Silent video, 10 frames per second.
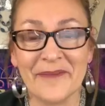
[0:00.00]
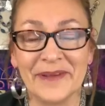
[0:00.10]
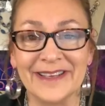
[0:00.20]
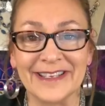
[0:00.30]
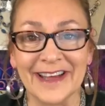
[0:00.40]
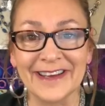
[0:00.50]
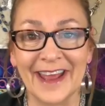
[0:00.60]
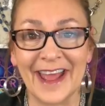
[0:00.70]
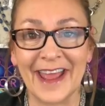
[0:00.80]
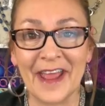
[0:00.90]
Happy
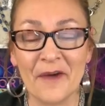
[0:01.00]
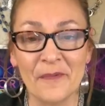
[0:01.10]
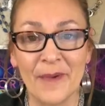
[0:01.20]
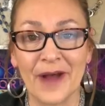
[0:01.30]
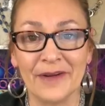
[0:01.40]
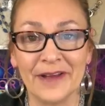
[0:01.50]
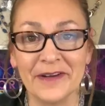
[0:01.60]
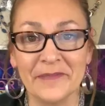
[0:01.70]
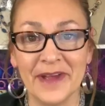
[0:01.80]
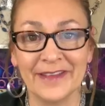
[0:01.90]
Sunday.
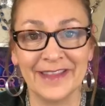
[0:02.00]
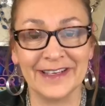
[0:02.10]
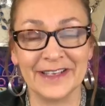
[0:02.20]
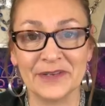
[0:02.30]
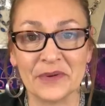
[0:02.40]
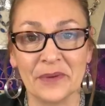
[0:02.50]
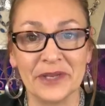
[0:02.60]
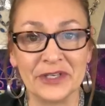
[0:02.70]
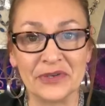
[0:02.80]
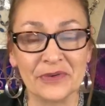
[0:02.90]
Welcome. This is
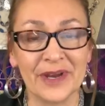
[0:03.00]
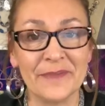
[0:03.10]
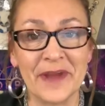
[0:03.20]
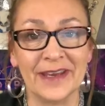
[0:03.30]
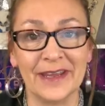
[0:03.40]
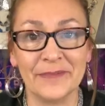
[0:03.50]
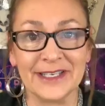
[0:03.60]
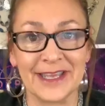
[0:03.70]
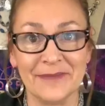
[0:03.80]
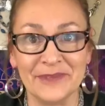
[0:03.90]
Orbit Jewelry. My name
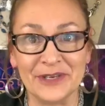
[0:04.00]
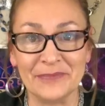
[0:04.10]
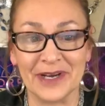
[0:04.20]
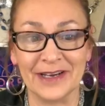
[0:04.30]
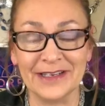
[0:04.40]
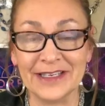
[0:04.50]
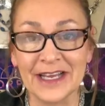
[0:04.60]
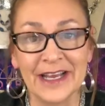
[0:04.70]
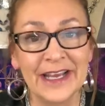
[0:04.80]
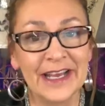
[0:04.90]
is Kim Dupont.
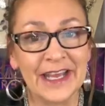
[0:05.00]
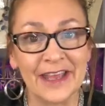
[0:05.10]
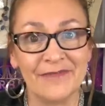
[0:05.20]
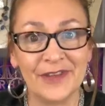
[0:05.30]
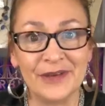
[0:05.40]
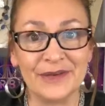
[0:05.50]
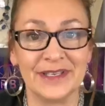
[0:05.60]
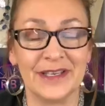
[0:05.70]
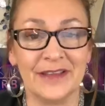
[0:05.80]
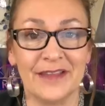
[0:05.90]
If you
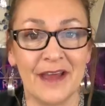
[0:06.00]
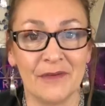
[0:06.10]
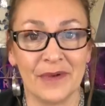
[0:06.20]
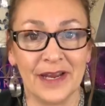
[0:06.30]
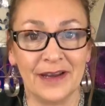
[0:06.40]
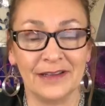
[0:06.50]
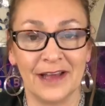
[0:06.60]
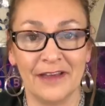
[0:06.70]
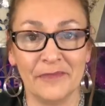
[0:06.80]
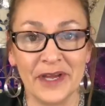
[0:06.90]
see that red
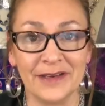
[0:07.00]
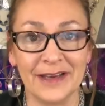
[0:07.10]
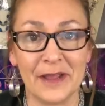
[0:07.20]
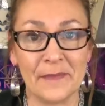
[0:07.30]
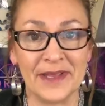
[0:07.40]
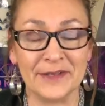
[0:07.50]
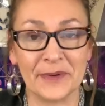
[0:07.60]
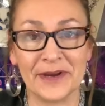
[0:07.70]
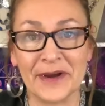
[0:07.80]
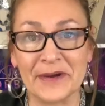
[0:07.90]
live button, it means
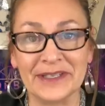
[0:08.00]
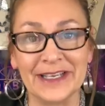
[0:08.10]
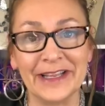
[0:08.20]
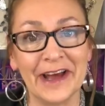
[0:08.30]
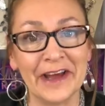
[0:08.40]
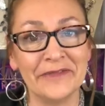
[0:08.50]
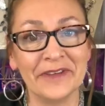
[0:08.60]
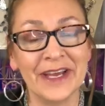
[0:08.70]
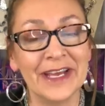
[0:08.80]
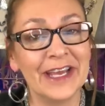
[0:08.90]
we are currently live.
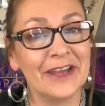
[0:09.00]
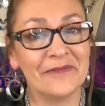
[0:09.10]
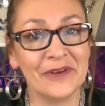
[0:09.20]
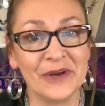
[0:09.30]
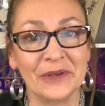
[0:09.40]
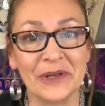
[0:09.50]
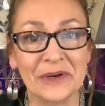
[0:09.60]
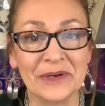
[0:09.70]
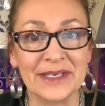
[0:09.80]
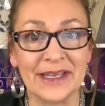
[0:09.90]
If you no
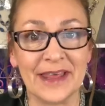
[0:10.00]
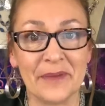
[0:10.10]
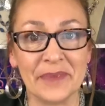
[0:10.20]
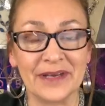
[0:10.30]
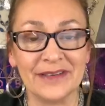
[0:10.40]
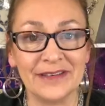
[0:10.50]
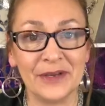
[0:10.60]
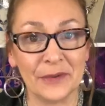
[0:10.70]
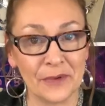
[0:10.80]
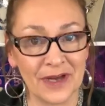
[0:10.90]
longer see that button,
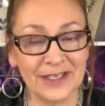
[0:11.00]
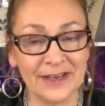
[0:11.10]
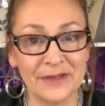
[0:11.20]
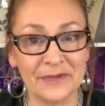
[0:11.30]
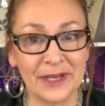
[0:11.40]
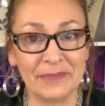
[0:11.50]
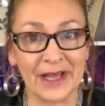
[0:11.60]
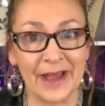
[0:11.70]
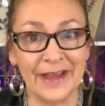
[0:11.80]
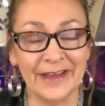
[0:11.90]
you're watching the
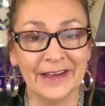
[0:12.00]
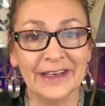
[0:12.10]
replay,